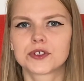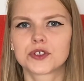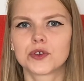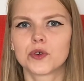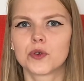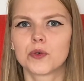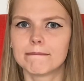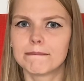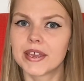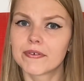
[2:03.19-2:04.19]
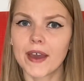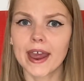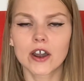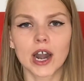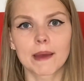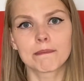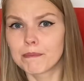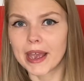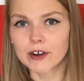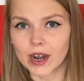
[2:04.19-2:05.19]
to be fair and
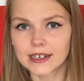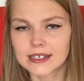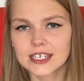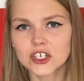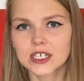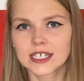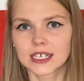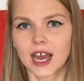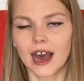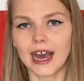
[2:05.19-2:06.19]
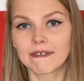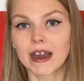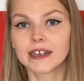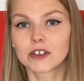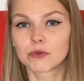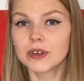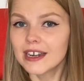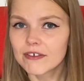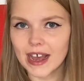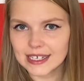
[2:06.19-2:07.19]
make right decisions, I find it
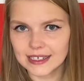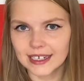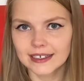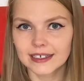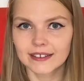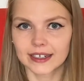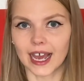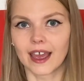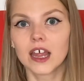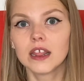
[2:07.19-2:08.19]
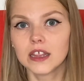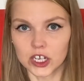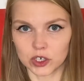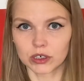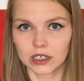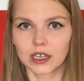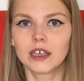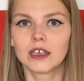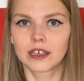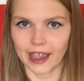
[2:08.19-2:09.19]
really fascinating that I literally
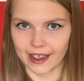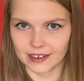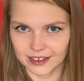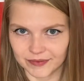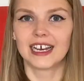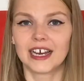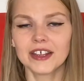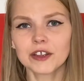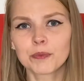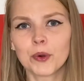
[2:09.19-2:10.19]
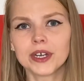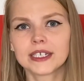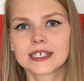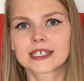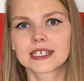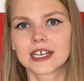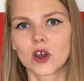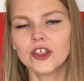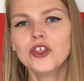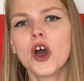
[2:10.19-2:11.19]
can't. Another point is
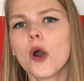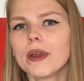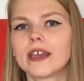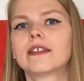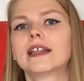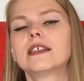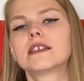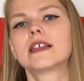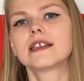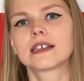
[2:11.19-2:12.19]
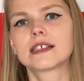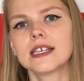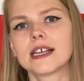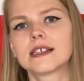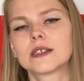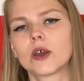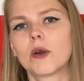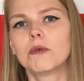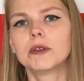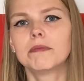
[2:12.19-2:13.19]
knowing that these things exist
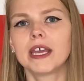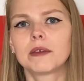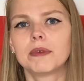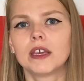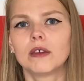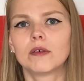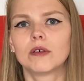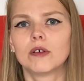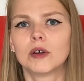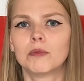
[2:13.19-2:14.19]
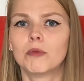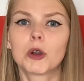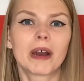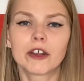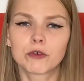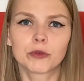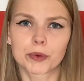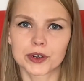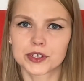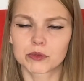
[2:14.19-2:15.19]
would make me a more mindful
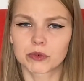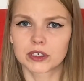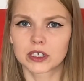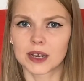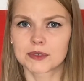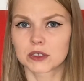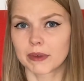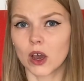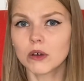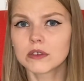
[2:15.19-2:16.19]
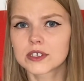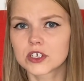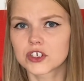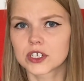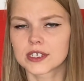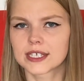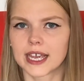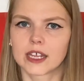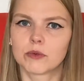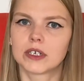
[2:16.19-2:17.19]
person when it comes to my own decisions
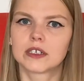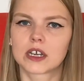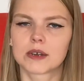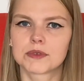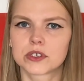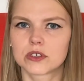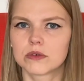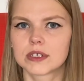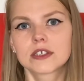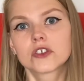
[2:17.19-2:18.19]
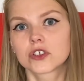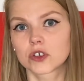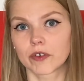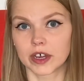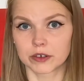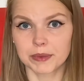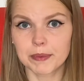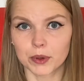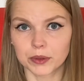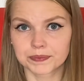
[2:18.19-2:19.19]
and when it comes to decisions of other
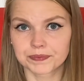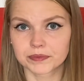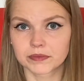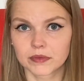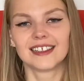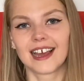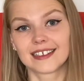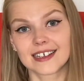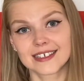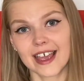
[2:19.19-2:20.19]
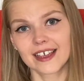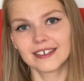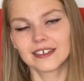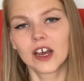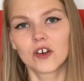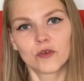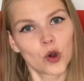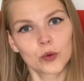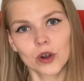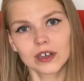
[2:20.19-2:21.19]
people. Like they say,
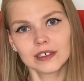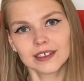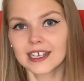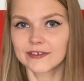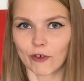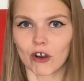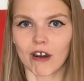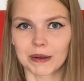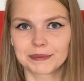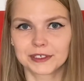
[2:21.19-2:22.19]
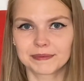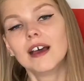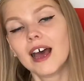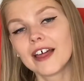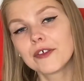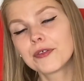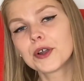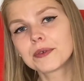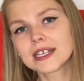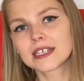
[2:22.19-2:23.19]
forewarned is forearmed. And the third
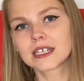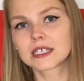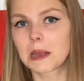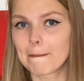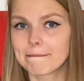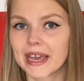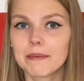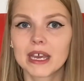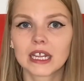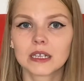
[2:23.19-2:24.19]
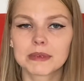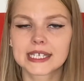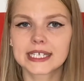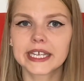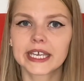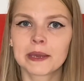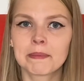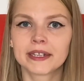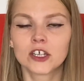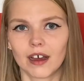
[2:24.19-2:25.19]
reason is maybe a little bit sneaky,
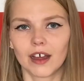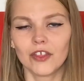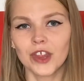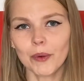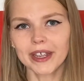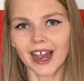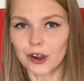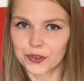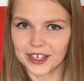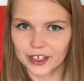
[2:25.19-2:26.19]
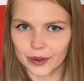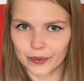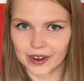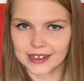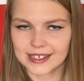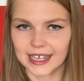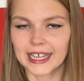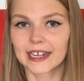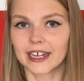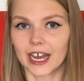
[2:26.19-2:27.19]
but knowing how thinking works
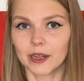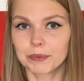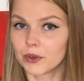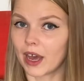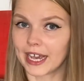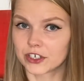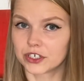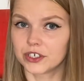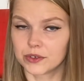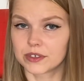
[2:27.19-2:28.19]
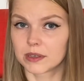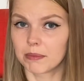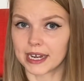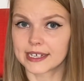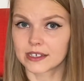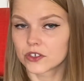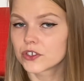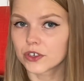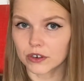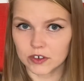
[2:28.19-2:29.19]
can help you actually use the biases
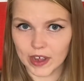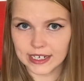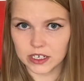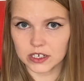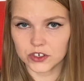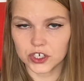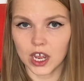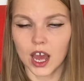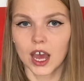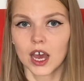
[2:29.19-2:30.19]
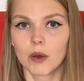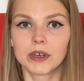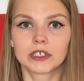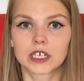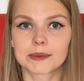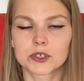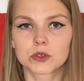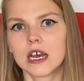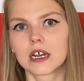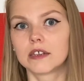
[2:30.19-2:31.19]
to your advantage. When it comes
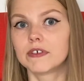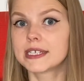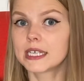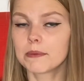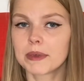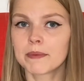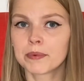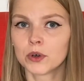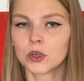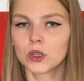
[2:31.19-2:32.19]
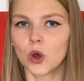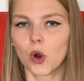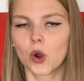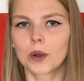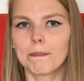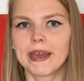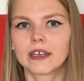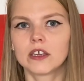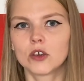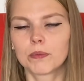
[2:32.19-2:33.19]
to convincing people or
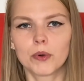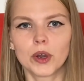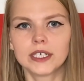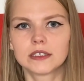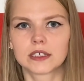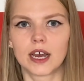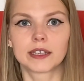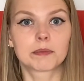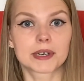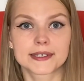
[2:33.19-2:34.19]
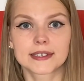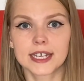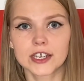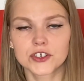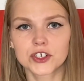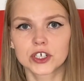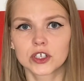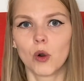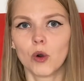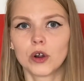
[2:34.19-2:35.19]
making your point at a
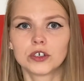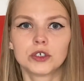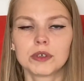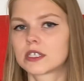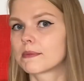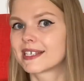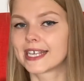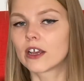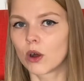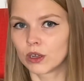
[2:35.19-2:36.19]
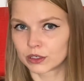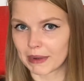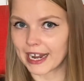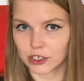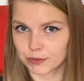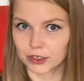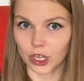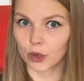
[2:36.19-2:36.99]
presentation or doing some stakeholder management at